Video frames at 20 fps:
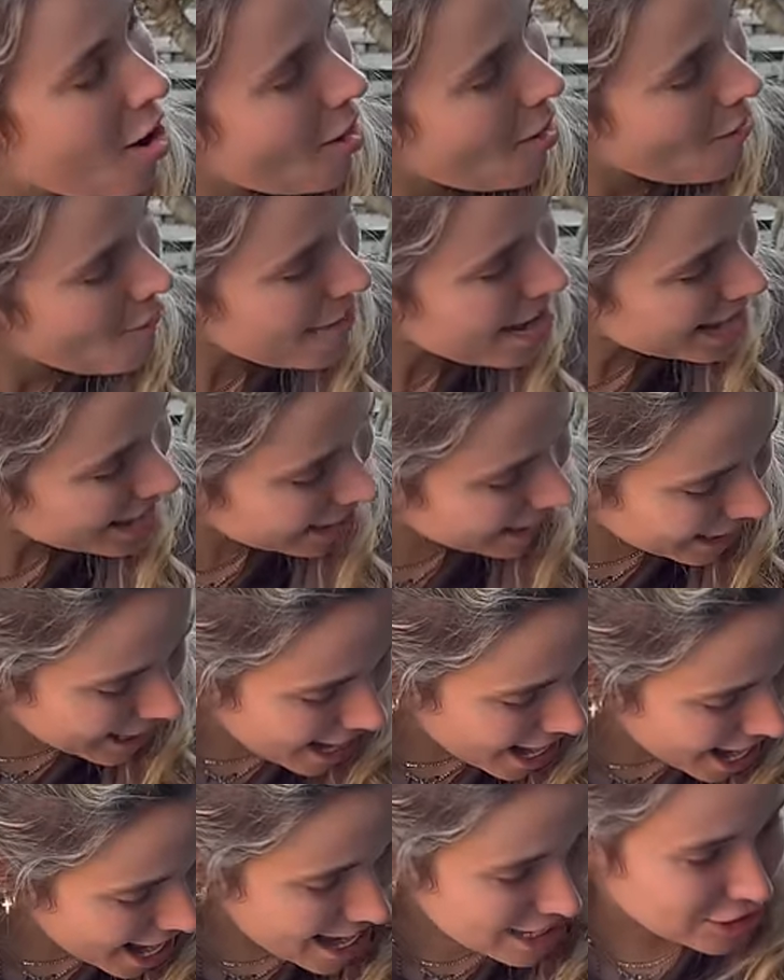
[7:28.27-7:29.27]
Oh my
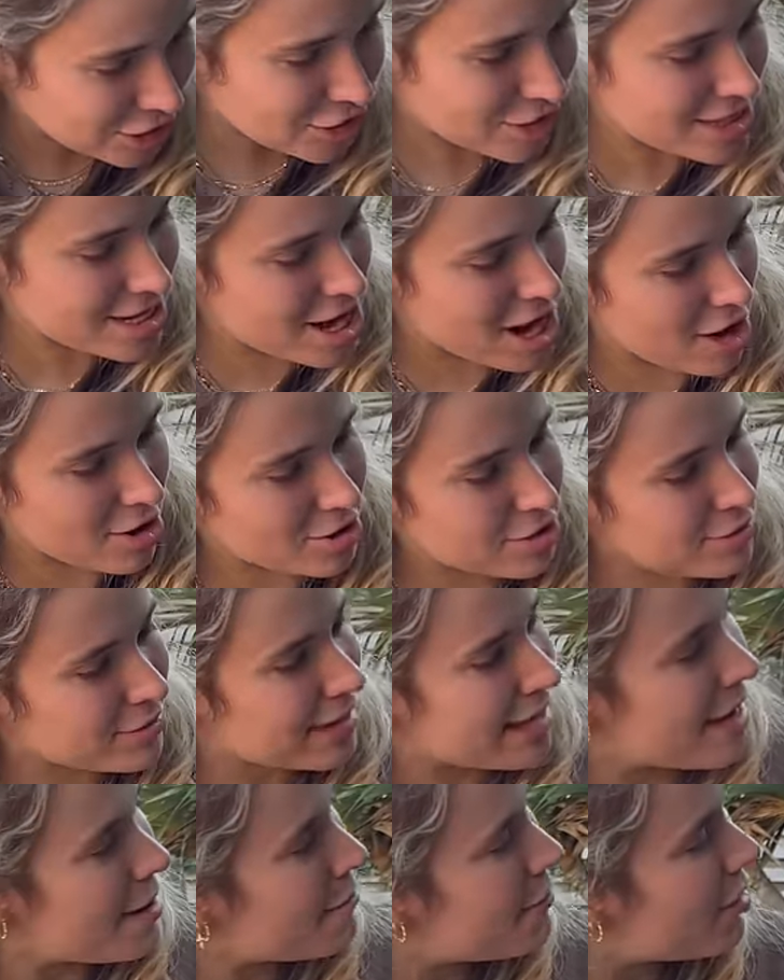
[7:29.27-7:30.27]
gosh. No, you
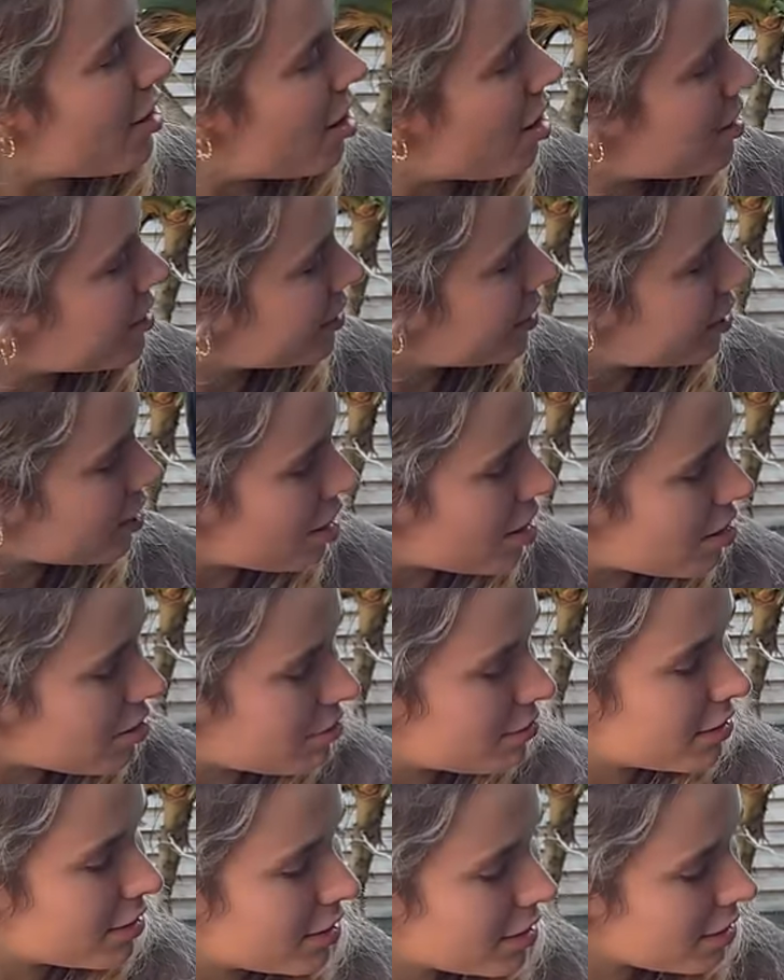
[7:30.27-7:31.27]
can't paw to go.
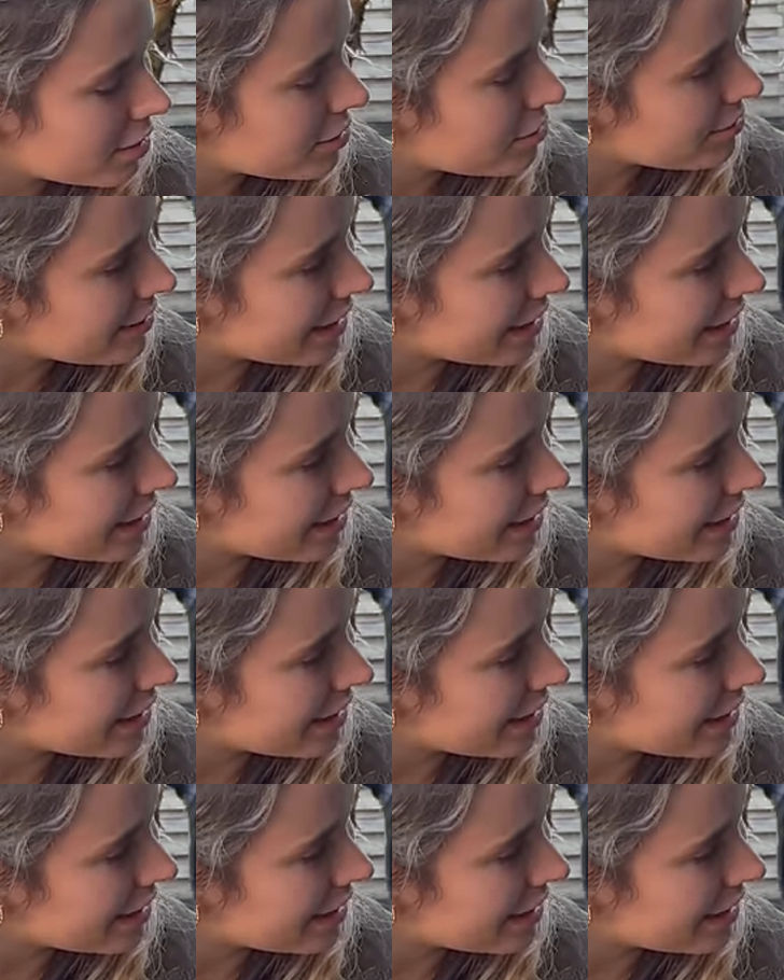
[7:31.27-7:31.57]
You